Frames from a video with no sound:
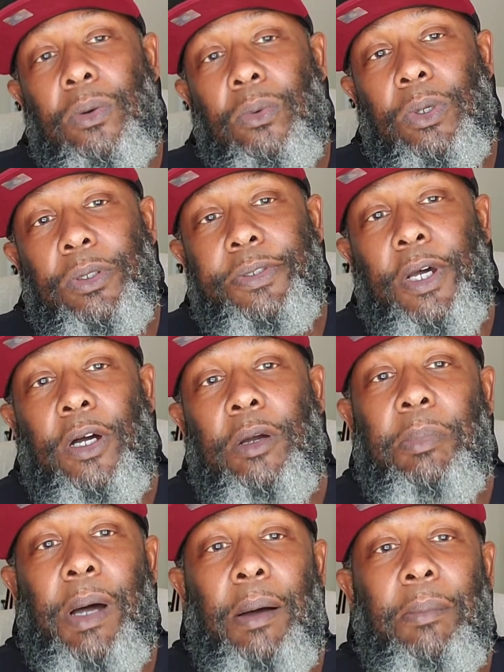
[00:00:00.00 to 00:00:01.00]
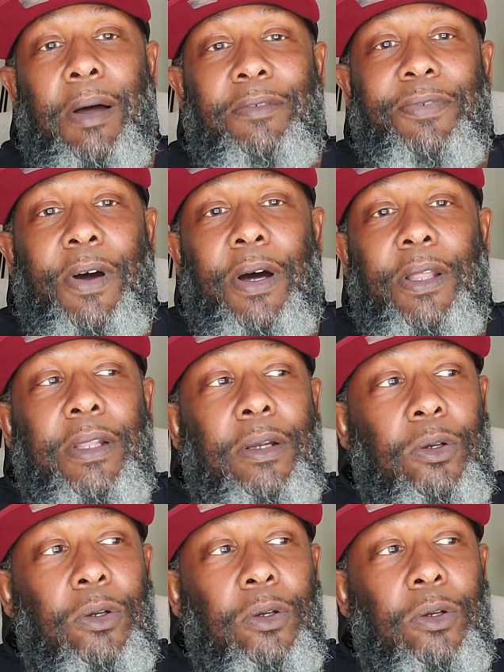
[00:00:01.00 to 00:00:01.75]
We'll talk about my father,